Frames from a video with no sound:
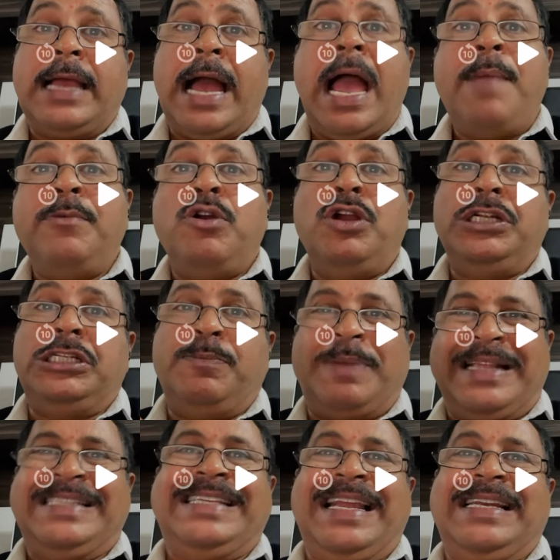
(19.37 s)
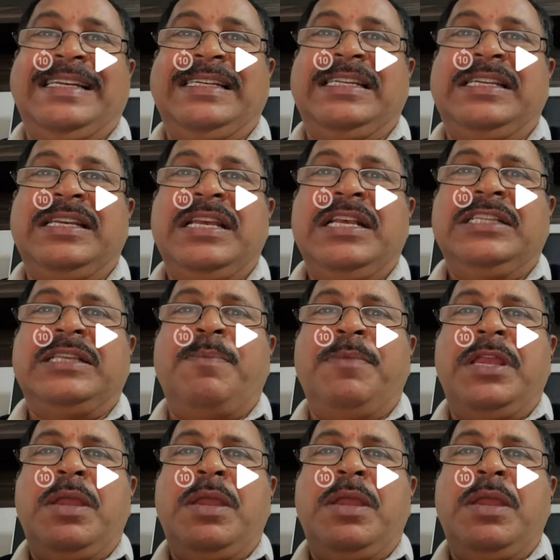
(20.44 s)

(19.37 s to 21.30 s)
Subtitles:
I'm going to present some